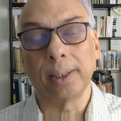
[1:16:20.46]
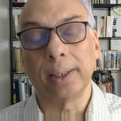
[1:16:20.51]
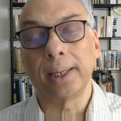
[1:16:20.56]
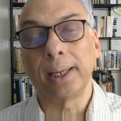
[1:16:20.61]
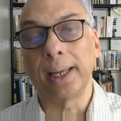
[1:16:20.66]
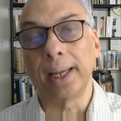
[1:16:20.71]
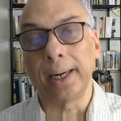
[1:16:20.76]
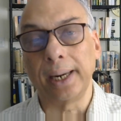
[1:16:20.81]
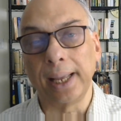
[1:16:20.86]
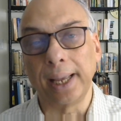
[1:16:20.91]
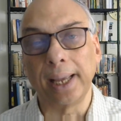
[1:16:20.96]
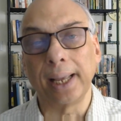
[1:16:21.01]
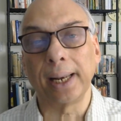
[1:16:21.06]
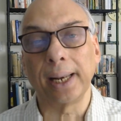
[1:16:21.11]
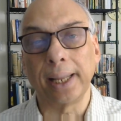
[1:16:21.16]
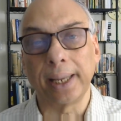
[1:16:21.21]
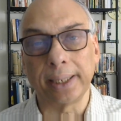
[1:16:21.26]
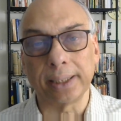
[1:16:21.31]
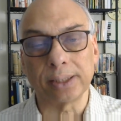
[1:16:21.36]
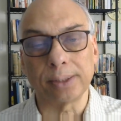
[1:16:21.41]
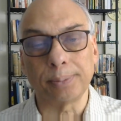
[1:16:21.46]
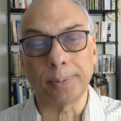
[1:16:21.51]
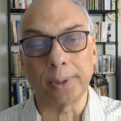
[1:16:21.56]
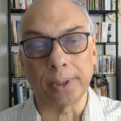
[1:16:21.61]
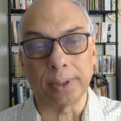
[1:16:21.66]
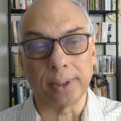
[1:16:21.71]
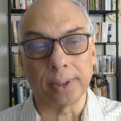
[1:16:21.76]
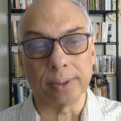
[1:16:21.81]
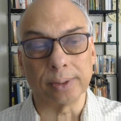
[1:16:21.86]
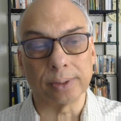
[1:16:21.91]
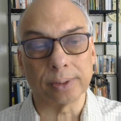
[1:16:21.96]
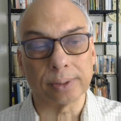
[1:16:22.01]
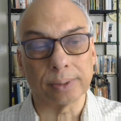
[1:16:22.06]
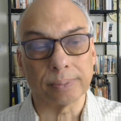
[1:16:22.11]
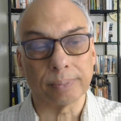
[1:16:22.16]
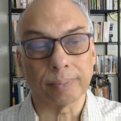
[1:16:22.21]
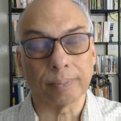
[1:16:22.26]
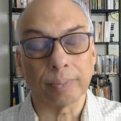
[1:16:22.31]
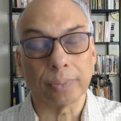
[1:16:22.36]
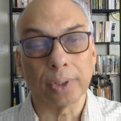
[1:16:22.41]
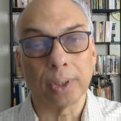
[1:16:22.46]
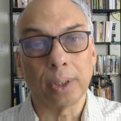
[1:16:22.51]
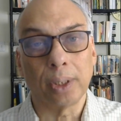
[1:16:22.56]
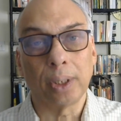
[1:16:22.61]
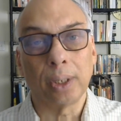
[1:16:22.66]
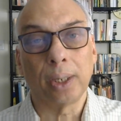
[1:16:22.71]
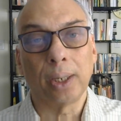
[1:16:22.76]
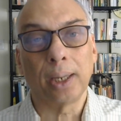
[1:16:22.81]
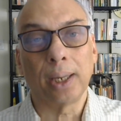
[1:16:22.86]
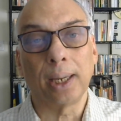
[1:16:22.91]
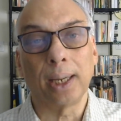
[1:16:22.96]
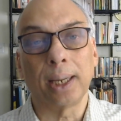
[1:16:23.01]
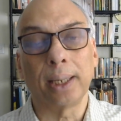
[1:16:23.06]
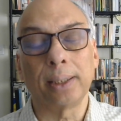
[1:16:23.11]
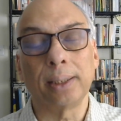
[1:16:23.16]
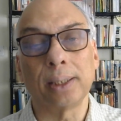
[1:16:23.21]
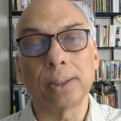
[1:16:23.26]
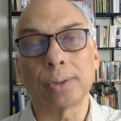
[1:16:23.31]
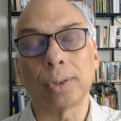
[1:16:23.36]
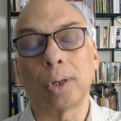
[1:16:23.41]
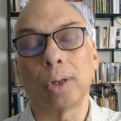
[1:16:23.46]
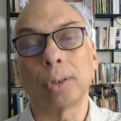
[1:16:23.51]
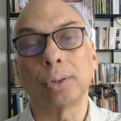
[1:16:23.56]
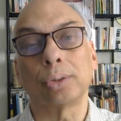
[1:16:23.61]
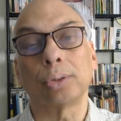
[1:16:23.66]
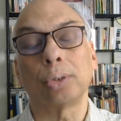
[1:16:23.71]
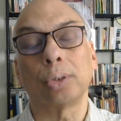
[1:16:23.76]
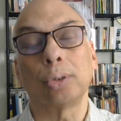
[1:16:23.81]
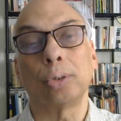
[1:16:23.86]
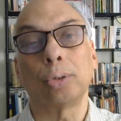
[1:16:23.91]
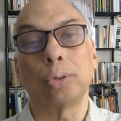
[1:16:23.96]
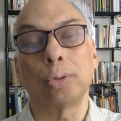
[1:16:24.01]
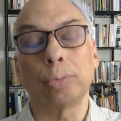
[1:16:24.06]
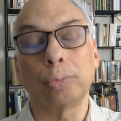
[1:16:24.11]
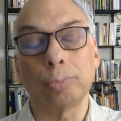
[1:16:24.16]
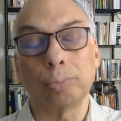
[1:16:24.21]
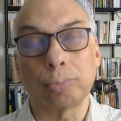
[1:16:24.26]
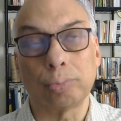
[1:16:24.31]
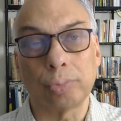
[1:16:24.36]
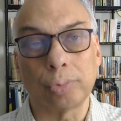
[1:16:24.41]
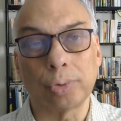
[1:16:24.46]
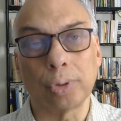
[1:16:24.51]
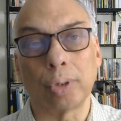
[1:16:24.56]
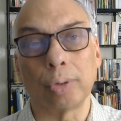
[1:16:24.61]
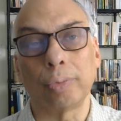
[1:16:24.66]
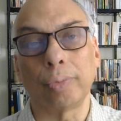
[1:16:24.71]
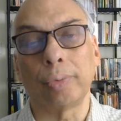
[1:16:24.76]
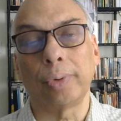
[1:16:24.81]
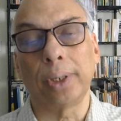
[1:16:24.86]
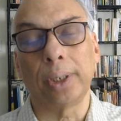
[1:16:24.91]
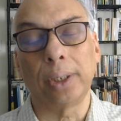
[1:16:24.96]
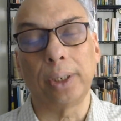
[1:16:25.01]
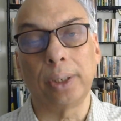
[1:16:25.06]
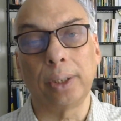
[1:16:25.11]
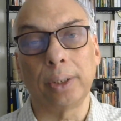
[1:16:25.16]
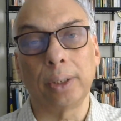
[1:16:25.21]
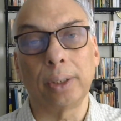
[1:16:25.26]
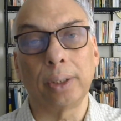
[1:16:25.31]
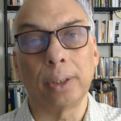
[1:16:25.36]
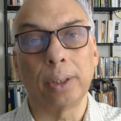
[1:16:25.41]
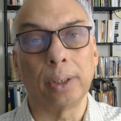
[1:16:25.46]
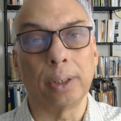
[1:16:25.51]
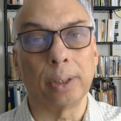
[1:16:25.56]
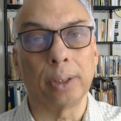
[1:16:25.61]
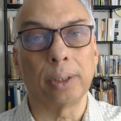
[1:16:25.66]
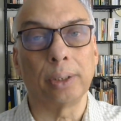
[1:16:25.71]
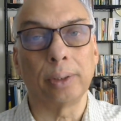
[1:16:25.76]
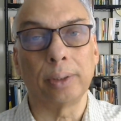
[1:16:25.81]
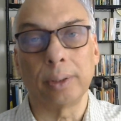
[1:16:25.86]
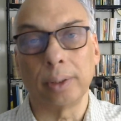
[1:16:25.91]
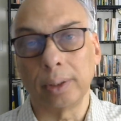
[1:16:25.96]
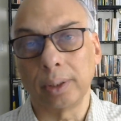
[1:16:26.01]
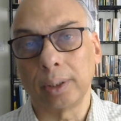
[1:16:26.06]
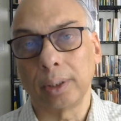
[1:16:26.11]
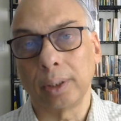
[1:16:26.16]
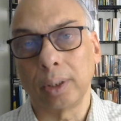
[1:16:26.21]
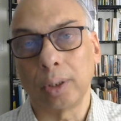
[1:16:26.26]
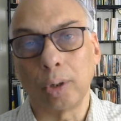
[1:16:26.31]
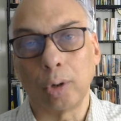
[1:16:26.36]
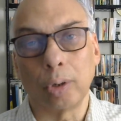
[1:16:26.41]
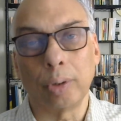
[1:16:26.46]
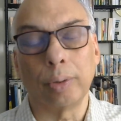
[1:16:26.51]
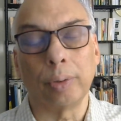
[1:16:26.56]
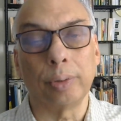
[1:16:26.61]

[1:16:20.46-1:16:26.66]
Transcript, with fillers: and hell experience. And this also, Chaudhuri uh,